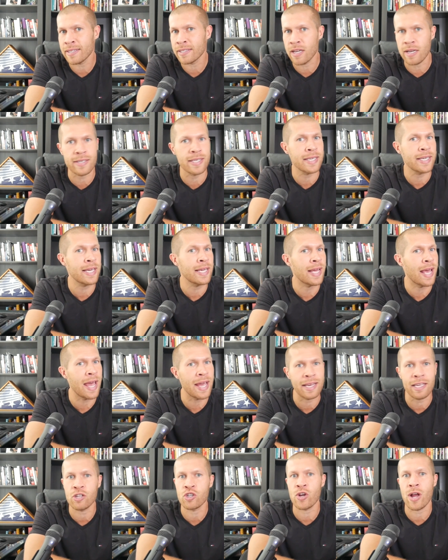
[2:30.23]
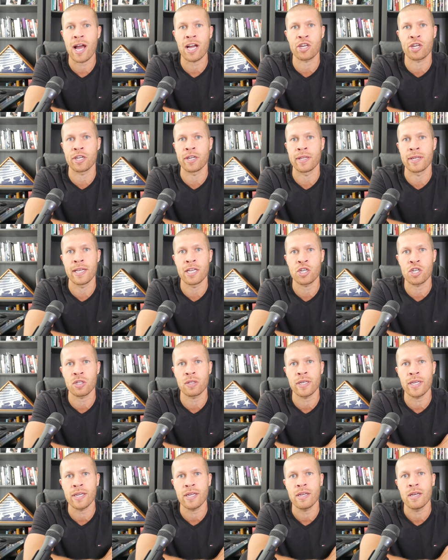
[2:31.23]
doesn't get any traction
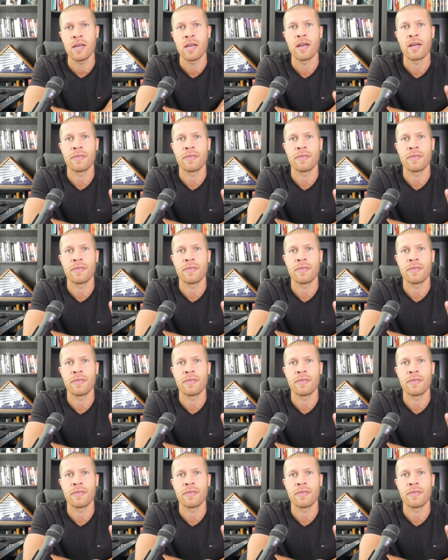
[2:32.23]
initially,